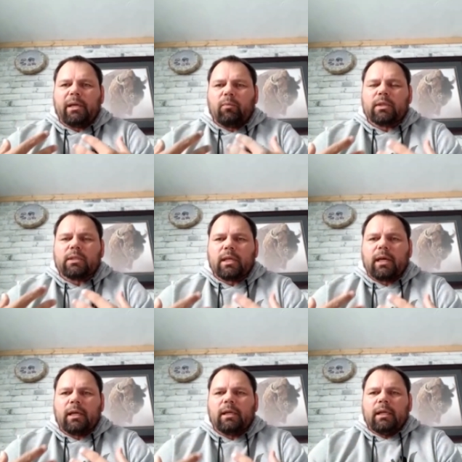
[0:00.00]
It was
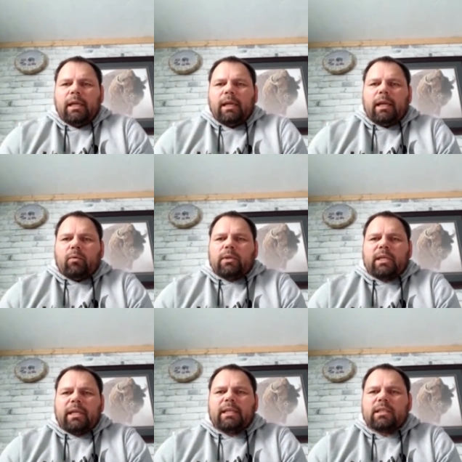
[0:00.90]
a, it was
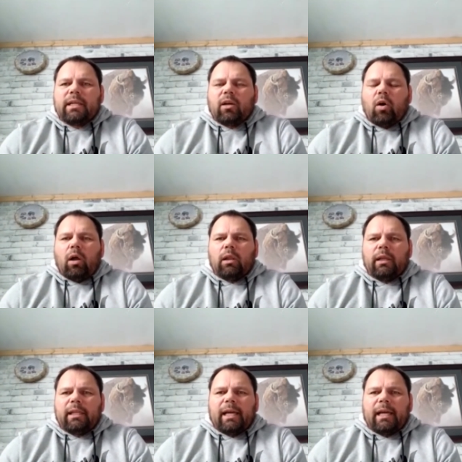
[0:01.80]
an instant call
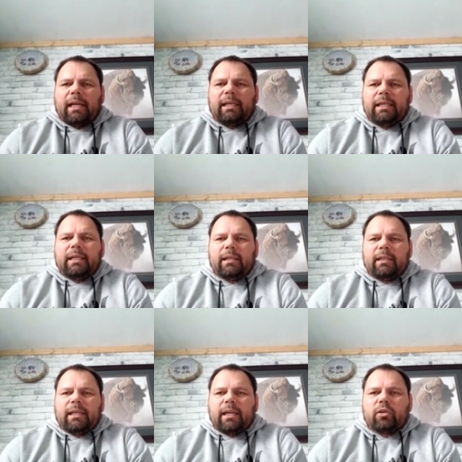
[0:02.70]
in that I needed
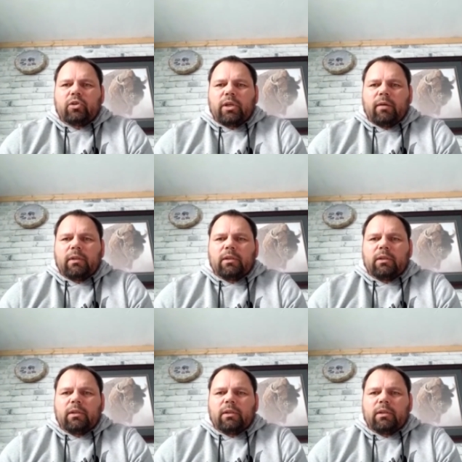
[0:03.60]
the energy of